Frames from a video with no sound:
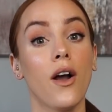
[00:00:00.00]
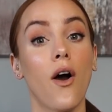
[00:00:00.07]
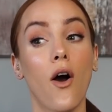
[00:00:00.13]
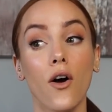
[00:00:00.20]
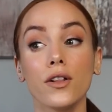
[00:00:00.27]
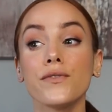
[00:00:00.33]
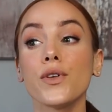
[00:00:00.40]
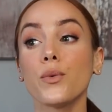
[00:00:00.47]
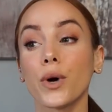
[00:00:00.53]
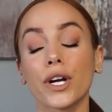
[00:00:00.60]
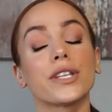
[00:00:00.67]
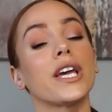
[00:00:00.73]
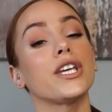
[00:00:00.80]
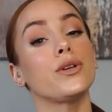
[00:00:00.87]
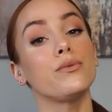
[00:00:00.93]
All of the
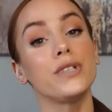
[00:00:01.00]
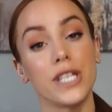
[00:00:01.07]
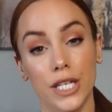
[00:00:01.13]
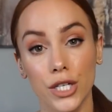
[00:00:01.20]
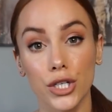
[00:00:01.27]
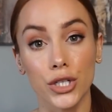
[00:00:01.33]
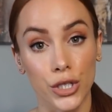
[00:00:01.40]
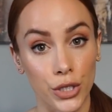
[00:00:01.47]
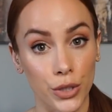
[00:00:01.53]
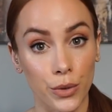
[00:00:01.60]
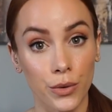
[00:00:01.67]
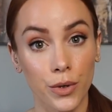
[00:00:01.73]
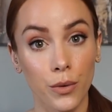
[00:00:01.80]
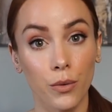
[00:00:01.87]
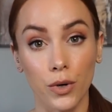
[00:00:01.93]
work that you didn't
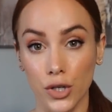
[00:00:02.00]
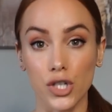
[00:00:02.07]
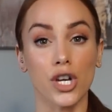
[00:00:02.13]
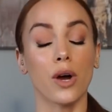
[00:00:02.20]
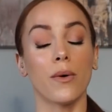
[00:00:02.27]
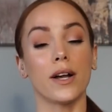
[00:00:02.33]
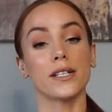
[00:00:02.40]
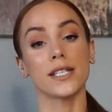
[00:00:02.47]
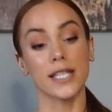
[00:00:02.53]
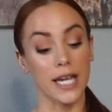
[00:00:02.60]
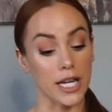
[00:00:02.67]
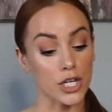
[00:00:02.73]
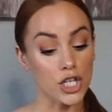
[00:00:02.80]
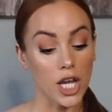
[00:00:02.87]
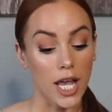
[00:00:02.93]
do will show on
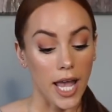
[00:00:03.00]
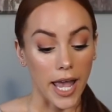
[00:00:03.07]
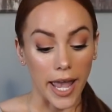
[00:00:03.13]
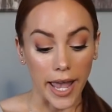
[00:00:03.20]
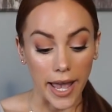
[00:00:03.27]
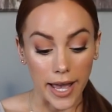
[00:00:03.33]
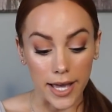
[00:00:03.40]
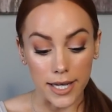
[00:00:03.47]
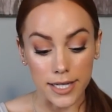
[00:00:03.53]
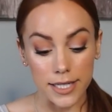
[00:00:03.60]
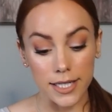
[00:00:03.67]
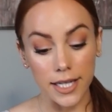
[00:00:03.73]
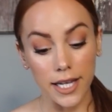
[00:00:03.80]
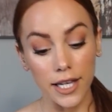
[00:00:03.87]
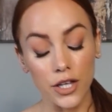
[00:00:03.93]
stage.
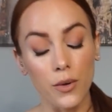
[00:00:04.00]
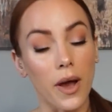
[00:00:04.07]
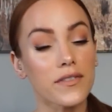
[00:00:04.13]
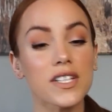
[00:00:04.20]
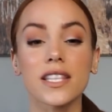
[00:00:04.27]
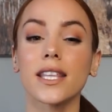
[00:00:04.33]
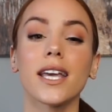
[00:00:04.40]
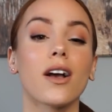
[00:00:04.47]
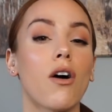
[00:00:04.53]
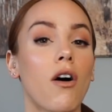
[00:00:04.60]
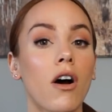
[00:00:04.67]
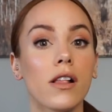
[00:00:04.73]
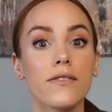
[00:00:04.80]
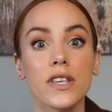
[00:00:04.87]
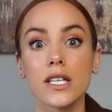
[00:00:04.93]
And you have to think
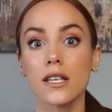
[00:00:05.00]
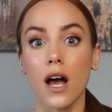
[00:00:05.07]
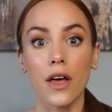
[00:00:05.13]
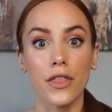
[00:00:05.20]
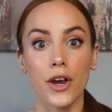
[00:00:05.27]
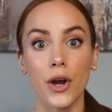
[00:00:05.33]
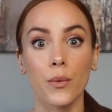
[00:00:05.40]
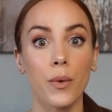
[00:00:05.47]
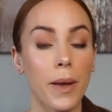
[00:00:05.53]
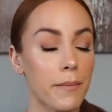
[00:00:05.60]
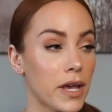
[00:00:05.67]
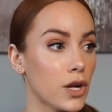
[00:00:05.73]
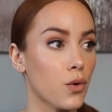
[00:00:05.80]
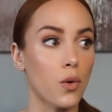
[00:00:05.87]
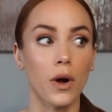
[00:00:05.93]
all of these other
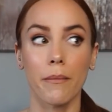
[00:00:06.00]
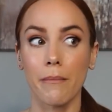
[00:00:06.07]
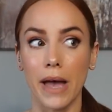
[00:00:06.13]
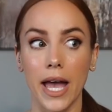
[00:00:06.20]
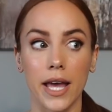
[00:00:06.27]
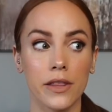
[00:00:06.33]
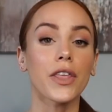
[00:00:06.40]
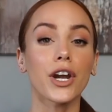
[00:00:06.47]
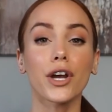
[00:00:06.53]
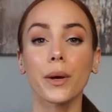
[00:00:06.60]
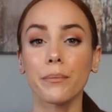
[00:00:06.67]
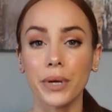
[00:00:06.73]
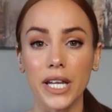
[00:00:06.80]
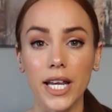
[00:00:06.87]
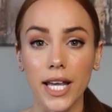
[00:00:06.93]
women or men that are
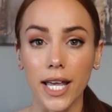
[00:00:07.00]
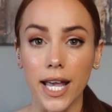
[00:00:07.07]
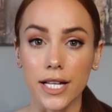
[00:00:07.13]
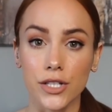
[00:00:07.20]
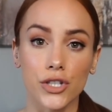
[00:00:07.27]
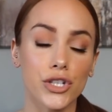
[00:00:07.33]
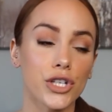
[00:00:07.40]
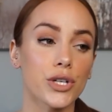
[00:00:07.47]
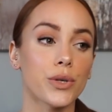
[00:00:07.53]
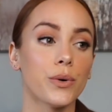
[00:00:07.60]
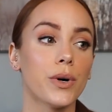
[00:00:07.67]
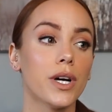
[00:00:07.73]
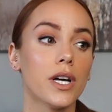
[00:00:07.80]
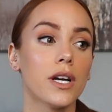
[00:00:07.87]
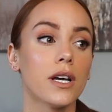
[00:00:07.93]
competing against
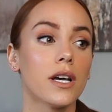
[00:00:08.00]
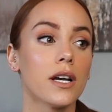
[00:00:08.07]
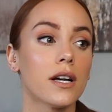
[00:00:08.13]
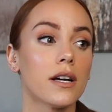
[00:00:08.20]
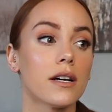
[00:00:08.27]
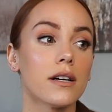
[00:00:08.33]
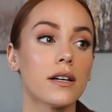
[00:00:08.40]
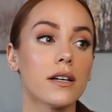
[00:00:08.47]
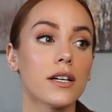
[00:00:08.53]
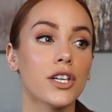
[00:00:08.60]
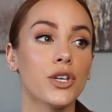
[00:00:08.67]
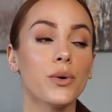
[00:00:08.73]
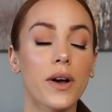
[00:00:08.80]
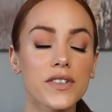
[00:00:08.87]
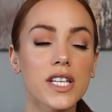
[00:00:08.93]
you,
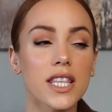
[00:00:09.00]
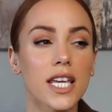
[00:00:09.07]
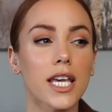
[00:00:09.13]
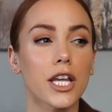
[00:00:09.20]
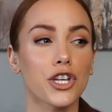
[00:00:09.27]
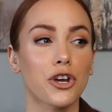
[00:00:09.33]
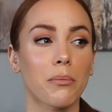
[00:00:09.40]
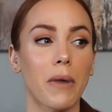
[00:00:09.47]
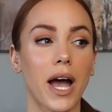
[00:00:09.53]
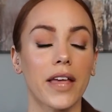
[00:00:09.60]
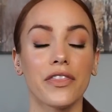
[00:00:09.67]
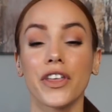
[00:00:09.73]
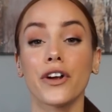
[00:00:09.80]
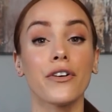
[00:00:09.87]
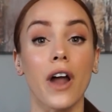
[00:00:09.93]
you have to think in your
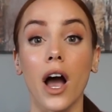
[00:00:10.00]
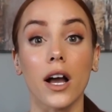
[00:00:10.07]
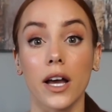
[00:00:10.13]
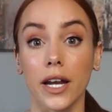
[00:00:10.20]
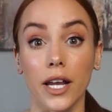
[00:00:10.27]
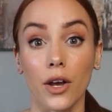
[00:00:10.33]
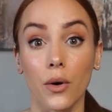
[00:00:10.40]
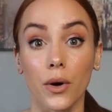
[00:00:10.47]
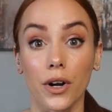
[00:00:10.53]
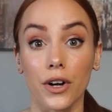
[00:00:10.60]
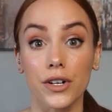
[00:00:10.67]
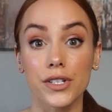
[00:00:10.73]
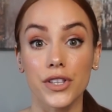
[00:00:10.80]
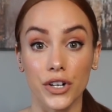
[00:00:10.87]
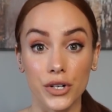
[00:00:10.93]
mind, they're not cutting
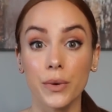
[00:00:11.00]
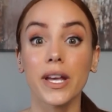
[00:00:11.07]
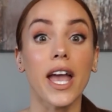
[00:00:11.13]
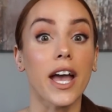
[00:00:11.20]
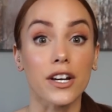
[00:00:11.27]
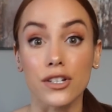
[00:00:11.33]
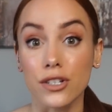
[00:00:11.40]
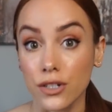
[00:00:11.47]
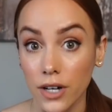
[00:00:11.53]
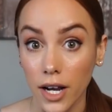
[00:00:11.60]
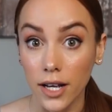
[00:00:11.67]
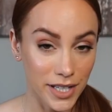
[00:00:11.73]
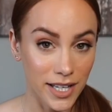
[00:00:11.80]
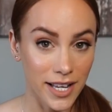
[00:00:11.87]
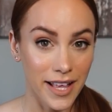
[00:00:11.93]
corners, they're doing
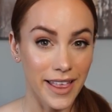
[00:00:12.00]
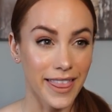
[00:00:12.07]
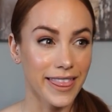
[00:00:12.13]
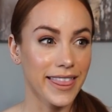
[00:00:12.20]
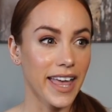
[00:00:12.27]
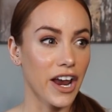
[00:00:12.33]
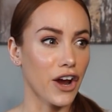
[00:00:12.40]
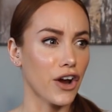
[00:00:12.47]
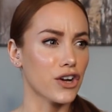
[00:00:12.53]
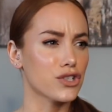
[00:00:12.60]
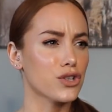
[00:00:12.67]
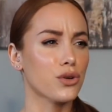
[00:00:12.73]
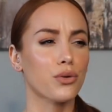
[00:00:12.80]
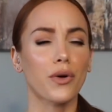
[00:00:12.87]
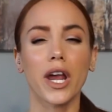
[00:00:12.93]
extra. They're
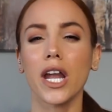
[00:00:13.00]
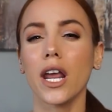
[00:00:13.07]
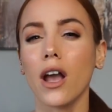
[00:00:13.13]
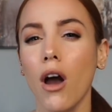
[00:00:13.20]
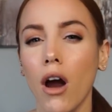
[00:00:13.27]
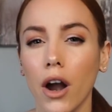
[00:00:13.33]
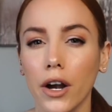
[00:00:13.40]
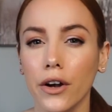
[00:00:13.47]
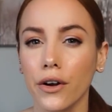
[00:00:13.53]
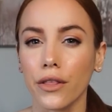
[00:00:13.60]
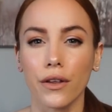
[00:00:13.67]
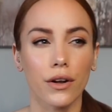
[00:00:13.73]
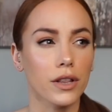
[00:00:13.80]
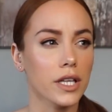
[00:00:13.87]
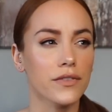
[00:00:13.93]
training harder,
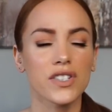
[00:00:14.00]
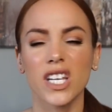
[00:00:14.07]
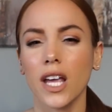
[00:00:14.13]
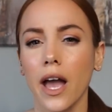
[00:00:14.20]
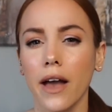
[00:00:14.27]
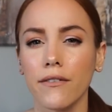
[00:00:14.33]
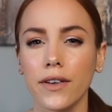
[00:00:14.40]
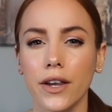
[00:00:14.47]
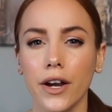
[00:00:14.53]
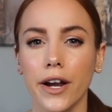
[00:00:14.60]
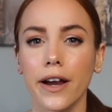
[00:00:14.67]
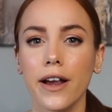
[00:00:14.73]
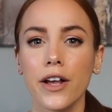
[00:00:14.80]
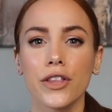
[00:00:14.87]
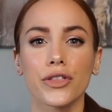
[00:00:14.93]
they're lifting
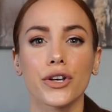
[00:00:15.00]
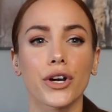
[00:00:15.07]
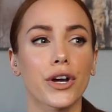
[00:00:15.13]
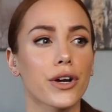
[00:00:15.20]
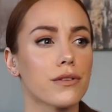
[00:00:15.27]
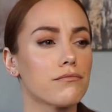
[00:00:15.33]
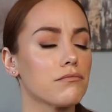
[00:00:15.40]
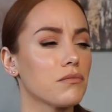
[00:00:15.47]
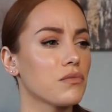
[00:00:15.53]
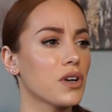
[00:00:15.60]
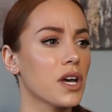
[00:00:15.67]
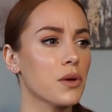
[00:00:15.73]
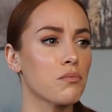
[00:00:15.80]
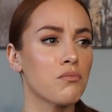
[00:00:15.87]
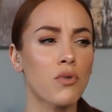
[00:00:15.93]
heavier, they're
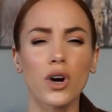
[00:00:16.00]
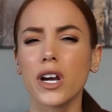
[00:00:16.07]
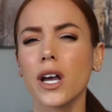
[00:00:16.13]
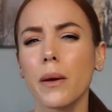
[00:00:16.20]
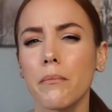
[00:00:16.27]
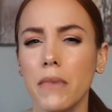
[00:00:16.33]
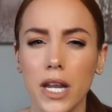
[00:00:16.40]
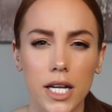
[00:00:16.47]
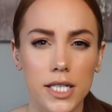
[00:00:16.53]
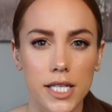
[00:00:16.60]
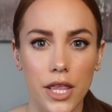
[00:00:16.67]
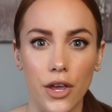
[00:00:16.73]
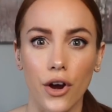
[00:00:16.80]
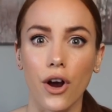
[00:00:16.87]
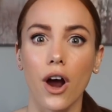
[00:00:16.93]
more committed to
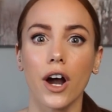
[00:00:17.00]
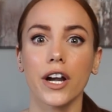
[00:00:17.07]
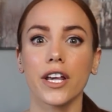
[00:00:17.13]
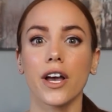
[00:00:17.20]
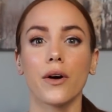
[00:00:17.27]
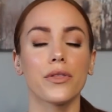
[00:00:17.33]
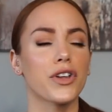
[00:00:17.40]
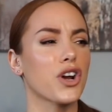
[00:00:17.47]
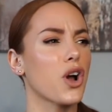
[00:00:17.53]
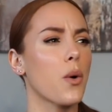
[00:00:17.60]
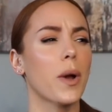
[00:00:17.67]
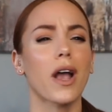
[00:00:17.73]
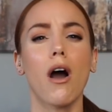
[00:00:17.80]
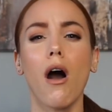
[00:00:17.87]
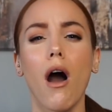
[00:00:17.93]
their cardio. They're
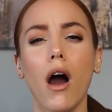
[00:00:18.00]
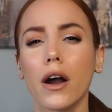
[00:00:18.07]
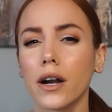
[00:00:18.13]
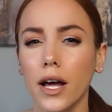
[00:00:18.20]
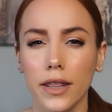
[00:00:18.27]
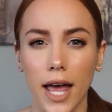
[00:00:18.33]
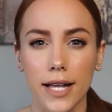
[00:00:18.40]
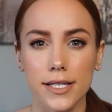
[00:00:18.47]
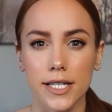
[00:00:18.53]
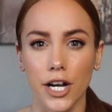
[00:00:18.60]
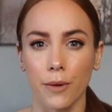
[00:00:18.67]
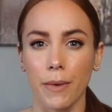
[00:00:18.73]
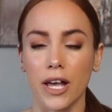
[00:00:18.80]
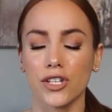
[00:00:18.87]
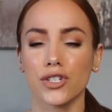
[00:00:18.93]
going hard on that
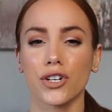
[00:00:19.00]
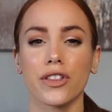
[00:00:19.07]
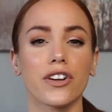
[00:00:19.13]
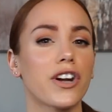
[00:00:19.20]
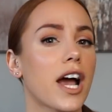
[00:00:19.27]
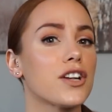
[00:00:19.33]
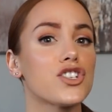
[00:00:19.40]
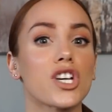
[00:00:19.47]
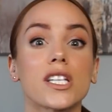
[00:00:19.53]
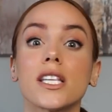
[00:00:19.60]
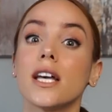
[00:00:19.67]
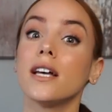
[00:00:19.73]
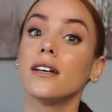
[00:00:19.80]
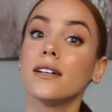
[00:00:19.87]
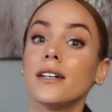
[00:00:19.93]
Stairmaster. They're not just
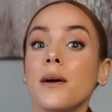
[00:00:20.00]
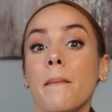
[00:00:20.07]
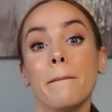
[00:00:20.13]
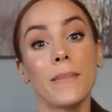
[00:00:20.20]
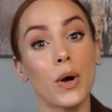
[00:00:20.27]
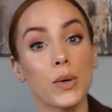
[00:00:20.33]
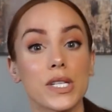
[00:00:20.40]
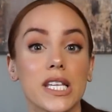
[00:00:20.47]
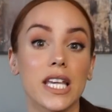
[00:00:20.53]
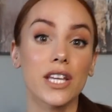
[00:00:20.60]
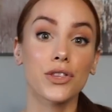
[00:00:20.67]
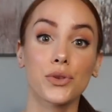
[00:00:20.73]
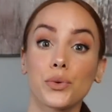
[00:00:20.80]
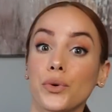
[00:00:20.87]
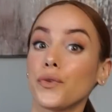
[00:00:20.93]

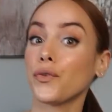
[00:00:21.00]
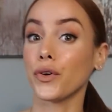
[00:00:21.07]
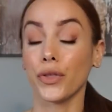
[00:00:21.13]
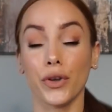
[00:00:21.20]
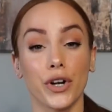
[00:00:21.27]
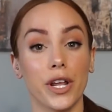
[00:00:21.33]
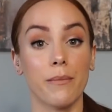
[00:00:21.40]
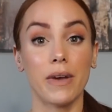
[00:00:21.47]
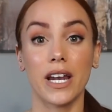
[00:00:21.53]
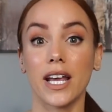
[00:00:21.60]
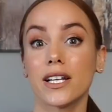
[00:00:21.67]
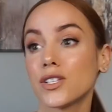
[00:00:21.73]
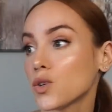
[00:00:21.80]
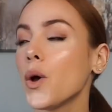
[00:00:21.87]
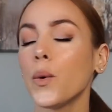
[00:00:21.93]
moseying through for 30
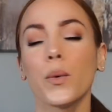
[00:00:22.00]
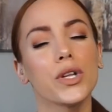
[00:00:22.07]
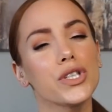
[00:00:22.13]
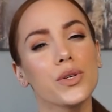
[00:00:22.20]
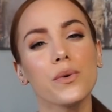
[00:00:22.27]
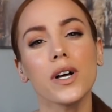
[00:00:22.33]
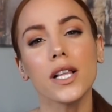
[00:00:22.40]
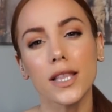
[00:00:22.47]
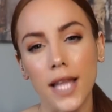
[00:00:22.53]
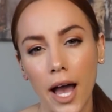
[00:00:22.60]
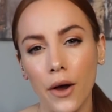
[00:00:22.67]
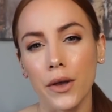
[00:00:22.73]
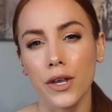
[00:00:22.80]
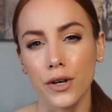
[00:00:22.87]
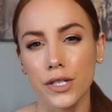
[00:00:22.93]
minutes. Once you
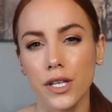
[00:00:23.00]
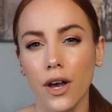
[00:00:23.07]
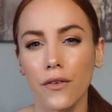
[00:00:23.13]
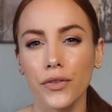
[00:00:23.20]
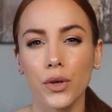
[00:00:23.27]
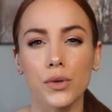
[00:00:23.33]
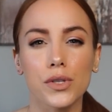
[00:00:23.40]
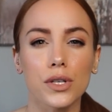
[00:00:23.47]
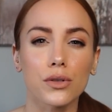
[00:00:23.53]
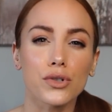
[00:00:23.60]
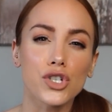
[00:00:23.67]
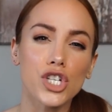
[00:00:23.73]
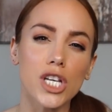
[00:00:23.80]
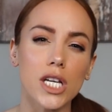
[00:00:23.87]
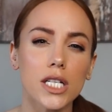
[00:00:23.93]
allow yourself those little
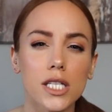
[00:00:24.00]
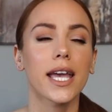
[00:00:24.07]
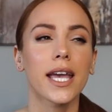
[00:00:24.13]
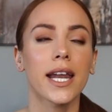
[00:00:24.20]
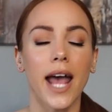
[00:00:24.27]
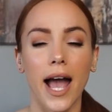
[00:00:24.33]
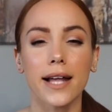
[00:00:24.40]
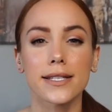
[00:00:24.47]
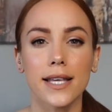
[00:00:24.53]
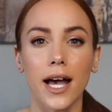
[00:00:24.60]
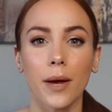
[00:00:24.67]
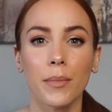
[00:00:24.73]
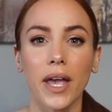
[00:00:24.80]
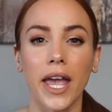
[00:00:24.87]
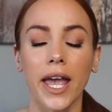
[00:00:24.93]
cheats, it adds
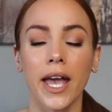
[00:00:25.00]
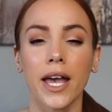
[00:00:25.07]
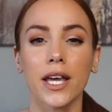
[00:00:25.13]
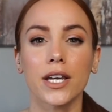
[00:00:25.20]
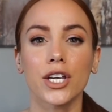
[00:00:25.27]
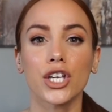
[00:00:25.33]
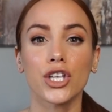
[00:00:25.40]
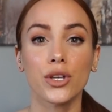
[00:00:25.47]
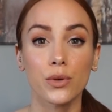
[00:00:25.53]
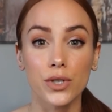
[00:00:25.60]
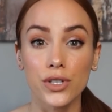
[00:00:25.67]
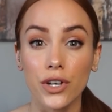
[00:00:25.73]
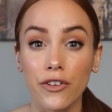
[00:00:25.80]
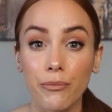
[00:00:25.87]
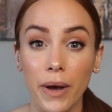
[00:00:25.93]
up, and you
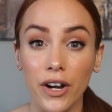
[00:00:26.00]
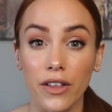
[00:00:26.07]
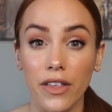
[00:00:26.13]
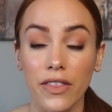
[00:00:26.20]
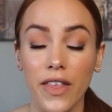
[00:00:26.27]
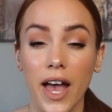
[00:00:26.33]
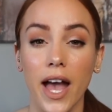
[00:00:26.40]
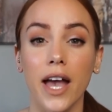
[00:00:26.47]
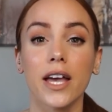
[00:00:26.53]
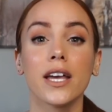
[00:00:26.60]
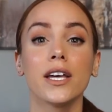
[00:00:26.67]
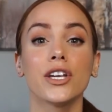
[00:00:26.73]
deserve better than that.